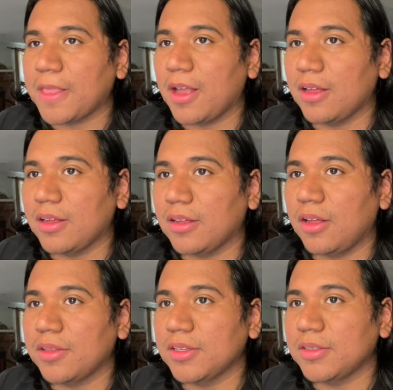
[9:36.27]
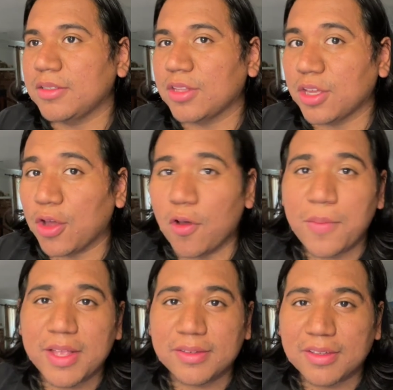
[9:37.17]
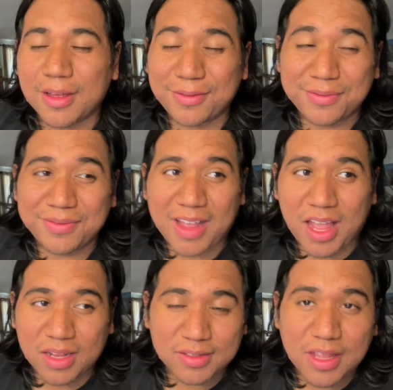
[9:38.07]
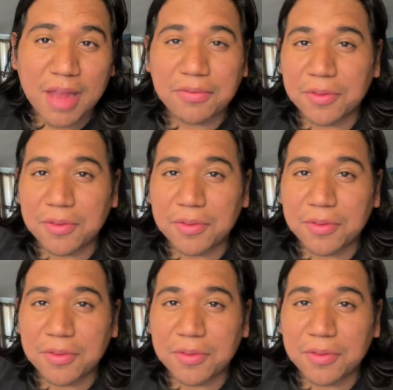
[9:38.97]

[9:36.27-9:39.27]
All the Gomez stuff, it's not for